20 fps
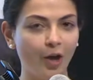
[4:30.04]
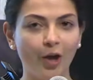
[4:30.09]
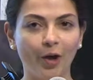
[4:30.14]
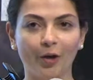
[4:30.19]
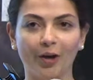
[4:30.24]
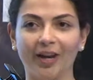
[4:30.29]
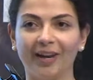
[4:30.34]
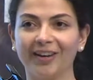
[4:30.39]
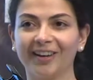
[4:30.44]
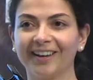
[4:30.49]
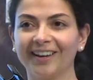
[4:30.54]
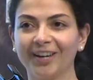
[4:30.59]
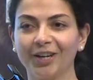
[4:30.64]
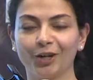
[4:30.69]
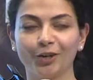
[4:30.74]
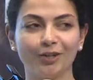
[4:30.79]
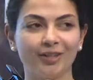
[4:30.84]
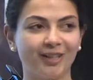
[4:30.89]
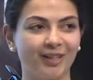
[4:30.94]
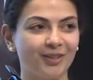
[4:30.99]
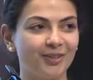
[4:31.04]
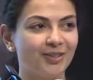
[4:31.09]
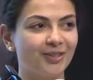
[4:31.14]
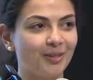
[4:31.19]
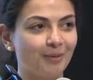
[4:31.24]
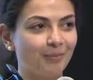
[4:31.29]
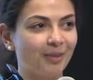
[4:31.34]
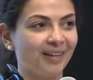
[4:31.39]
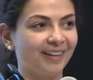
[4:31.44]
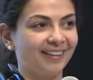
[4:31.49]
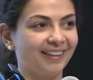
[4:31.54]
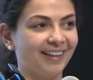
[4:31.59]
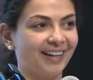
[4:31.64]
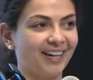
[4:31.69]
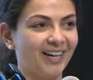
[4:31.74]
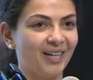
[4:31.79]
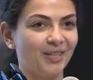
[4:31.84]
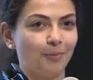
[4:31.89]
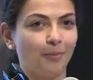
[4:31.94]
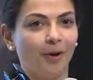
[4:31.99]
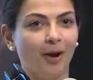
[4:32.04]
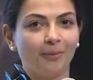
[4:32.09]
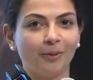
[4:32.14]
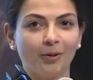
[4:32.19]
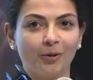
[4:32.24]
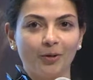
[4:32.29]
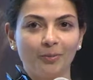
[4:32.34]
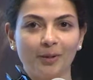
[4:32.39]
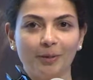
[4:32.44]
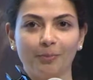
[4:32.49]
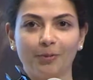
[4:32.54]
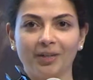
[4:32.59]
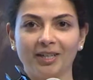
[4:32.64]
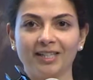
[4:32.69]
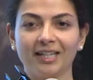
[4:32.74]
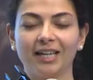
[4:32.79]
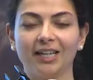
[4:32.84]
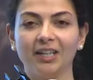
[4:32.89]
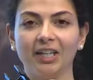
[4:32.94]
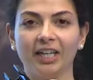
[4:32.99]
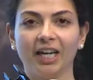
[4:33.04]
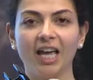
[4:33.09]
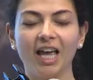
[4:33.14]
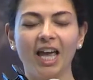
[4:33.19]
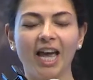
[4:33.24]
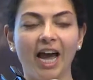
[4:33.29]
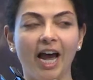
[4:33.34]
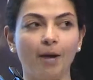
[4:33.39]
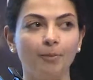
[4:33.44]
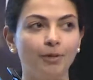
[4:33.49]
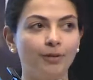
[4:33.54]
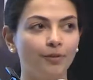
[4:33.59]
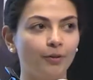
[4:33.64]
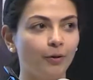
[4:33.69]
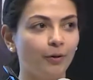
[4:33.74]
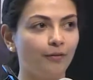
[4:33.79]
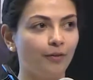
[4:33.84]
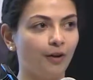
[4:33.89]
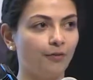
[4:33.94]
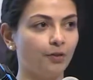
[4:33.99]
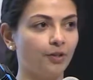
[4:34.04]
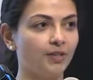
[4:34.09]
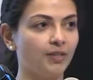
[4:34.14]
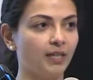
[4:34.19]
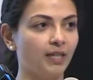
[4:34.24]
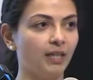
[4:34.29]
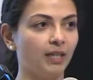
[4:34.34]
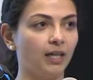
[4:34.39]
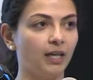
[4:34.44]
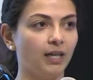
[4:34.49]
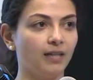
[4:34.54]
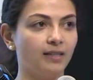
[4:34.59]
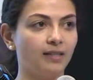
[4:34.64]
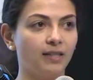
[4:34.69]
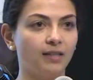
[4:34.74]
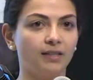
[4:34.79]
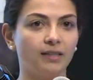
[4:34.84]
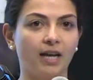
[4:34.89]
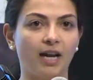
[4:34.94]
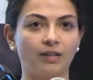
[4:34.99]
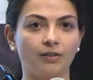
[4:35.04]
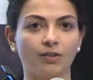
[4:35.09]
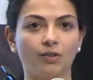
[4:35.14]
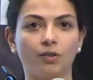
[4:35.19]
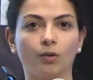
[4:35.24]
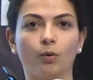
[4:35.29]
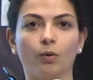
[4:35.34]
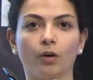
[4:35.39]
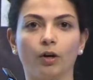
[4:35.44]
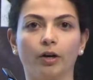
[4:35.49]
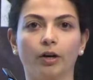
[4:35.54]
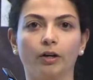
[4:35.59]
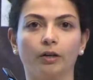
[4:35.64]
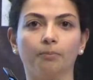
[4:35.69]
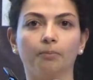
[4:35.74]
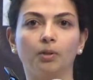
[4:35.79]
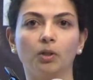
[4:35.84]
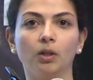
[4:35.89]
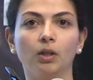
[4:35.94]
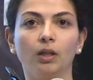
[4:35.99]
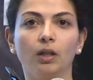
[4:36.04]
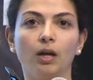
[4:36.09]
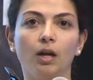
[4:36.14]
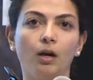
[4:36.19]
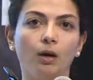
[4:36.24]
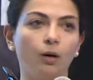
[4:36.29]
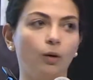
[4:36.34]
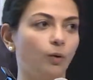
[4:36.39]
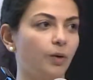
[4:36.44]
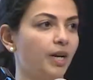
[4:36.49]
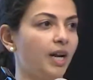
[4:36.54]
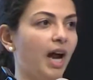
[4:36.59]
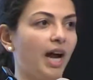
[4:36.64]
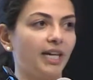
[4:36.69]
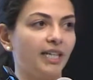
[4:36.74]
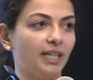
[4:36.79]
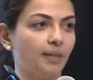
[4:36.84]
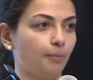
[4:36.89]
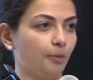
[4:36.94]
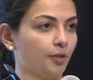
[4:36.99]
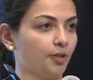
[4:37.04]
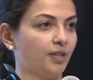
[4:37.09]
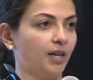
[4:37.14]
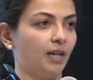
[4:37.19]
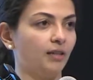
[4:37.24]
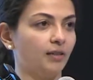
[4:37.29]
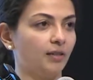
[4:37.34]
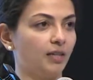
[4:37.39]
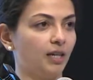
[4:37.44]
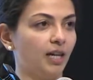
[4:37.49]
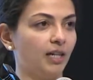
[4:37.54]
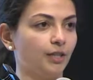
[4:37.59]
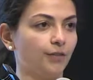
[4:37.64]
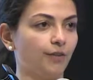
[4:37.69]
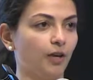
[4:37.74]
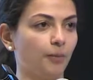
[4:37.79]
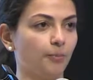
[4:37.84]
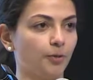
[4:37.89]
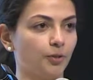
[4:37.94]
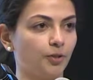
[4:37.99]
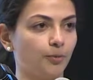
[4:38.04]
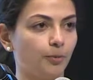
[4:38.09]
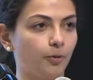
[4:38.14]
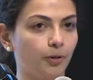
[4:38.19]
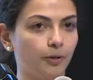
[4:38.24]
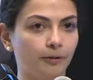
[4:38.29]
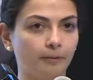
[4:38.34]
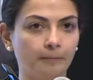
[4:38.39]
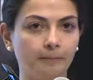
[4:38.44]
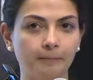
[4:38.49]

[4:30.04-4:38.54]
Okay, here's something that is probably going to be pretty telling. How many of you have ever seen a CSAT score below 90% in developer support?